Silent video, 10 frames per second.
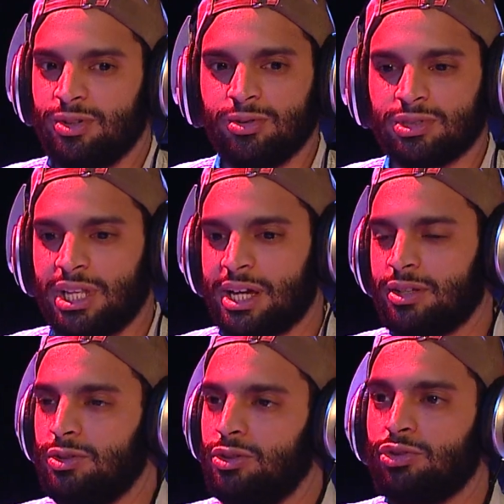who's
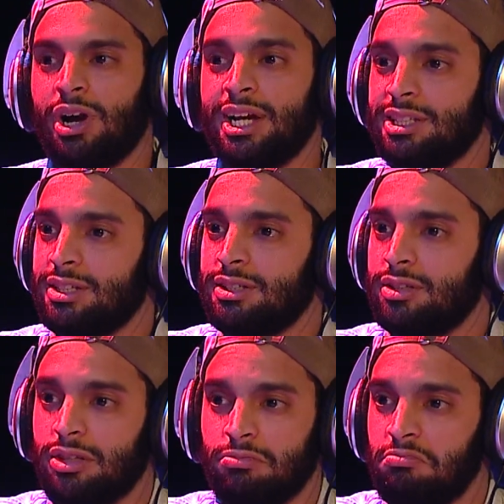like
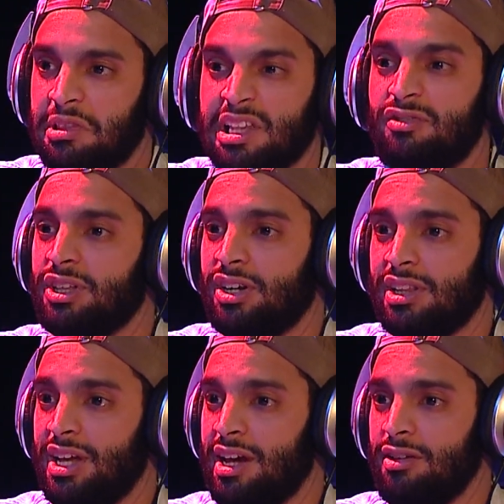grinding, living their
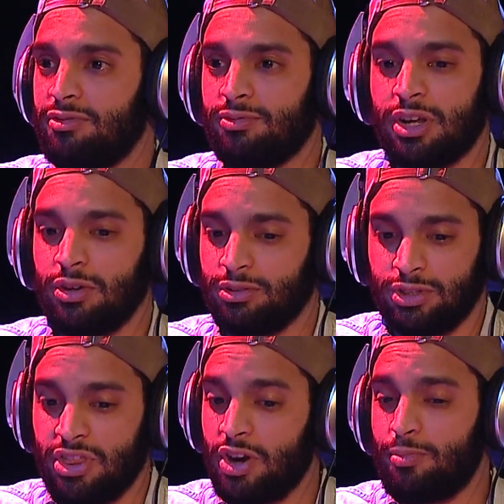life,
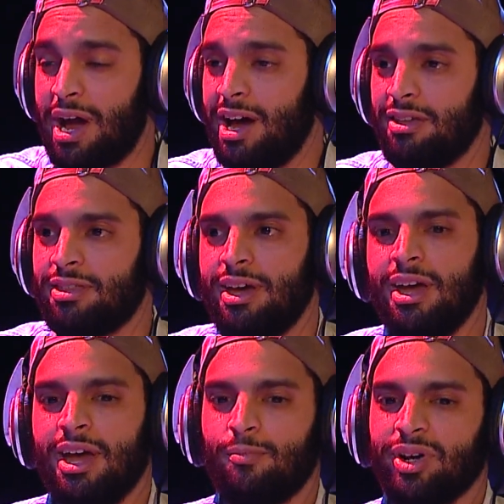their path,
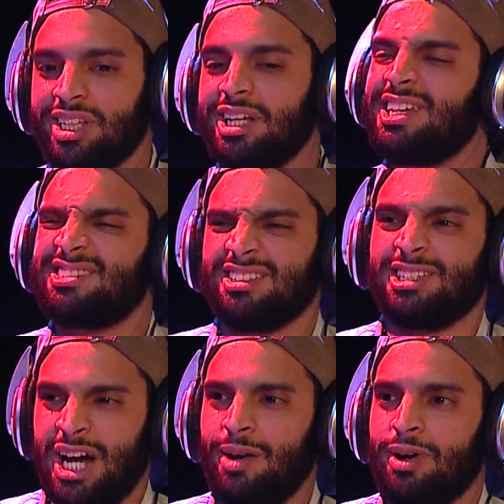but they take the
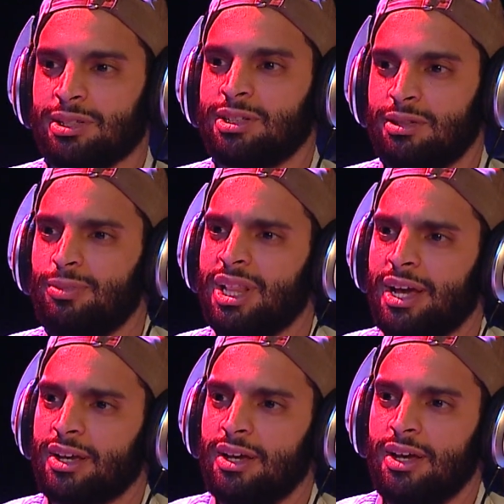time out to be
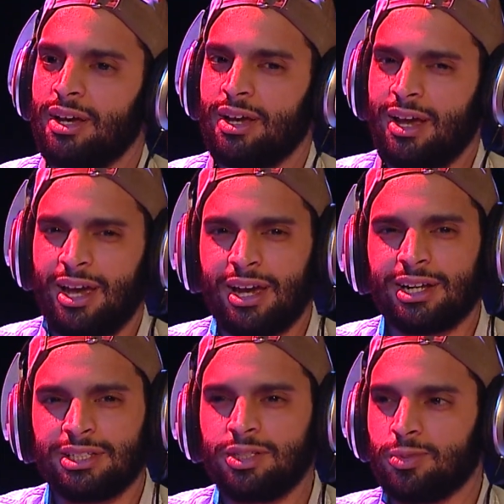like, hey, I
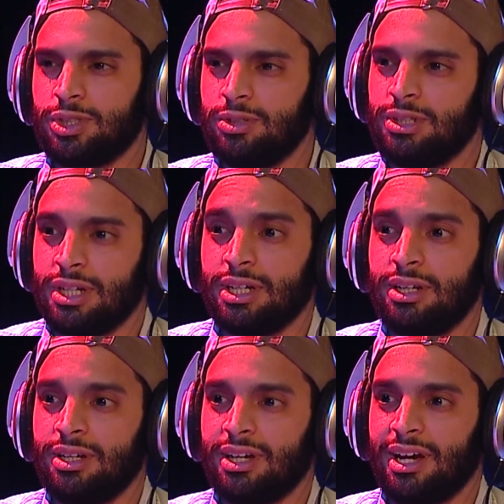seen what you
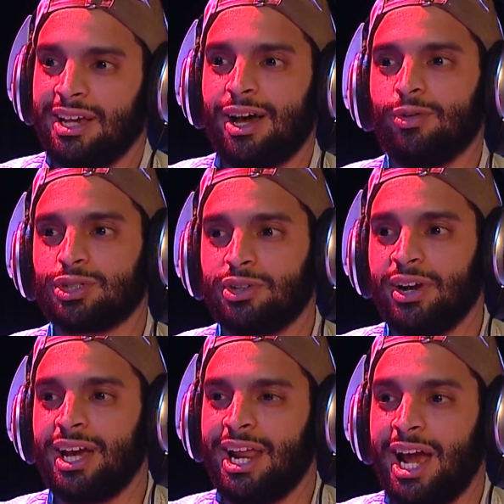did, and that was
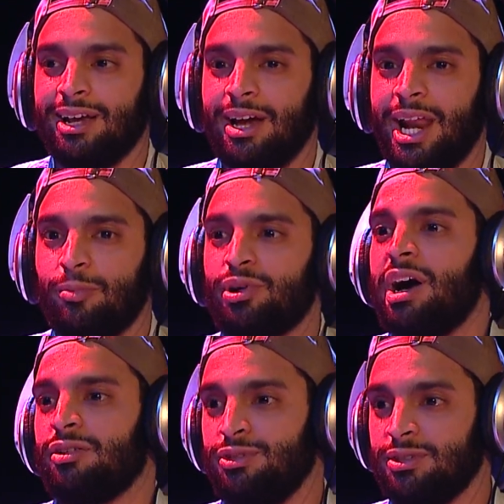great, and I'm
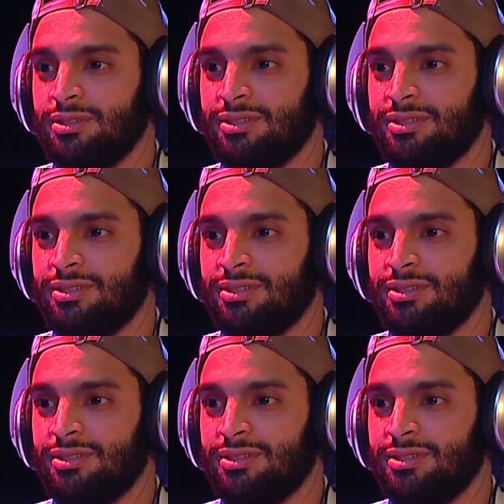proud of you.